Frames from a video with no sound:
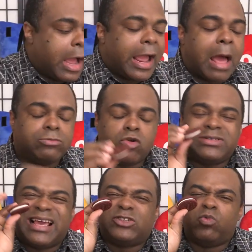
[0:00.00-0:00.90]
All right, I'm just gonna
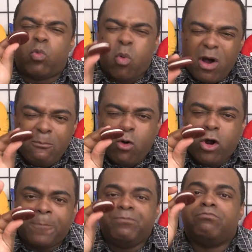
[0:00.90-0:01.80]
test one
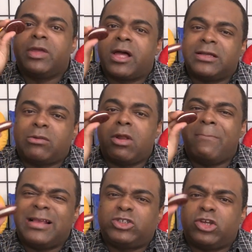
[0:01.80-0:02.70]
more because I wanna
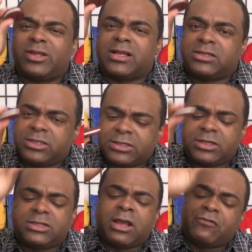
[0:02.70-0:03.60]
make sure the
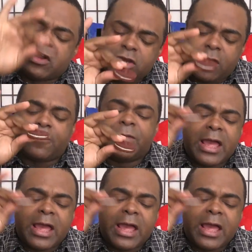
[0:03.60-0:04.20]
consistency of the dunk.